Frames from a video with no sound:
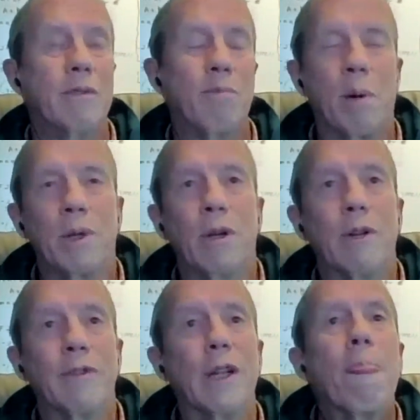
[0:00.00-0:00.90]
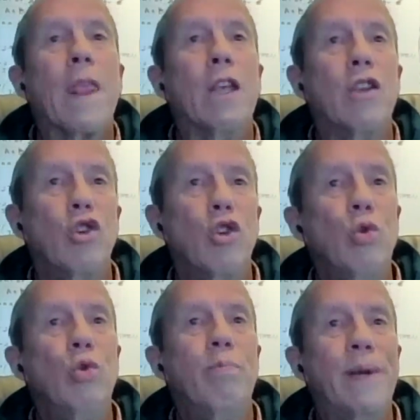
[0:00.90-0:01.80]
you've probably heard of it,
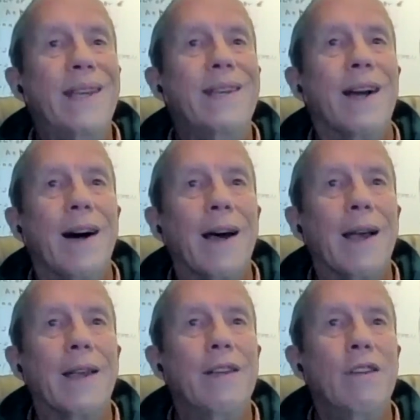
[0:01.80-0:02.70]
UBI,